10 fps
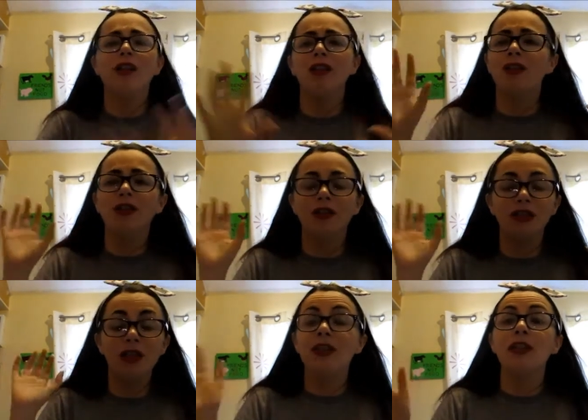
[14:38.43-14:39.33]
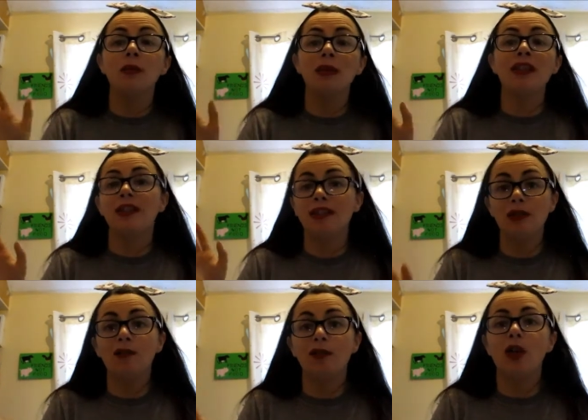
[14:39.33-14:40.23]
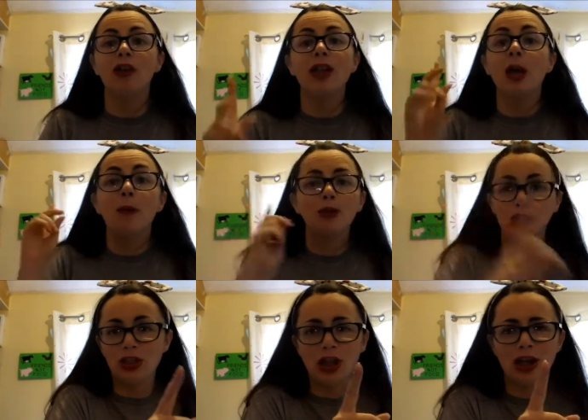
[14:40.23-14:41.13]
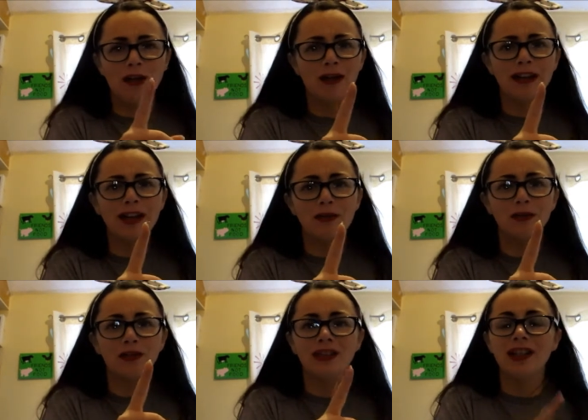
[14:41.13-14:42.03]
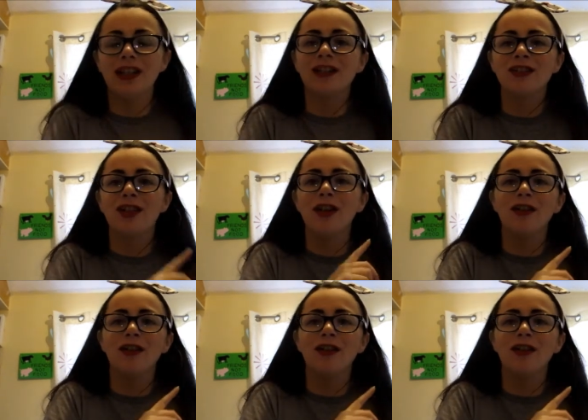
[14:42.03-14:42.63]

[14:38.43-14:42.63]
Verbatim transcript: Oh god, the only thing we're missing is new floors, but she's not allowed to get them done until next year.